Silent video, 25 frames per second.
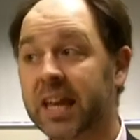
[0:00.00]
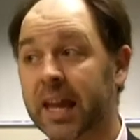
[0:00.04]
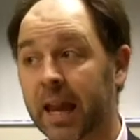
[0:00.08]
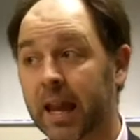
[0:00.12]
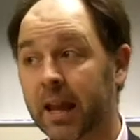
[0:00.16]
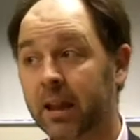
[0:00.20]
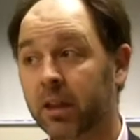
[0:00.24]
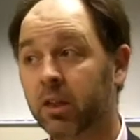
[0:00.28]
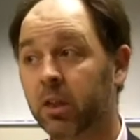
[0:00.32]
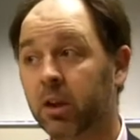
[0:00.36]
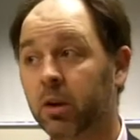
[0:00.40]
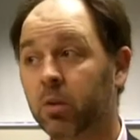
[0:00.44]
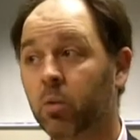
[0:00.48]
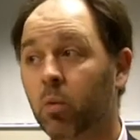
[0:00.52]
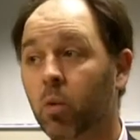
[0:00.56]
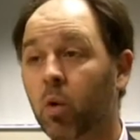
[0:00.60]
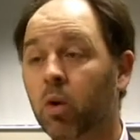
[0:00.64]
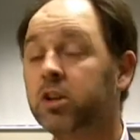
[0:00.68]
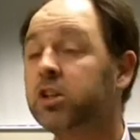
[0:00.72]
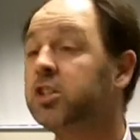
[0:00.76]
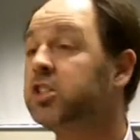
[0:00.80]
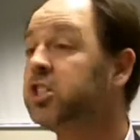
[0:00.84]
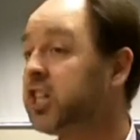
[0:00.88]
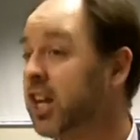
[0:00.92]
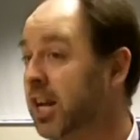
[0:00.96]
again that
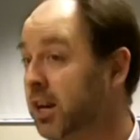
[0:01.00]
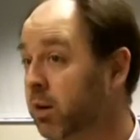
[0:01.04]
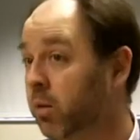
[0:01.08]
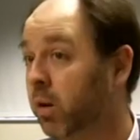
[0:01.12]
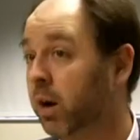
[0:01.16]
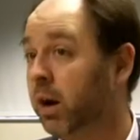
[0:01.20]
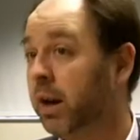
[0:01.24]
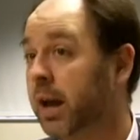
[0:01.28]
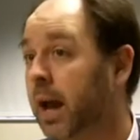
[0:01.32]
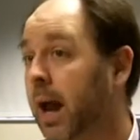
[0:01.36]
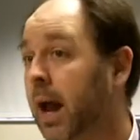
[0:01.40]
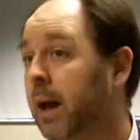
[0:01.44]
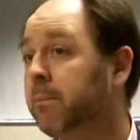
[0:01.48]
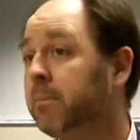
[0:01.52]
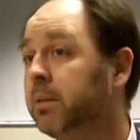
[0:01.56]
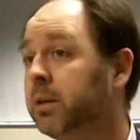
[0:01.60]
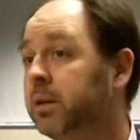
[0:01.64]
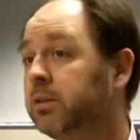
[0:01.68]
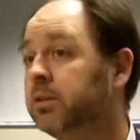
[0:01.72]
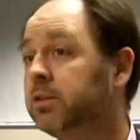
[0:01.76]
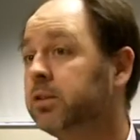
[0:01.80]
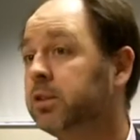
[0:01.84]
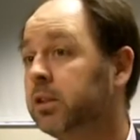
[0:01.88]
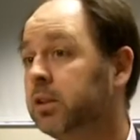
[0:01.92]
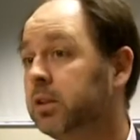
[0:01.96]
what generally
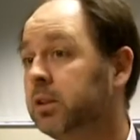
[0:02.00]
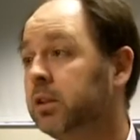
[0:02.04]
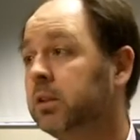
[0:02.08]
happens,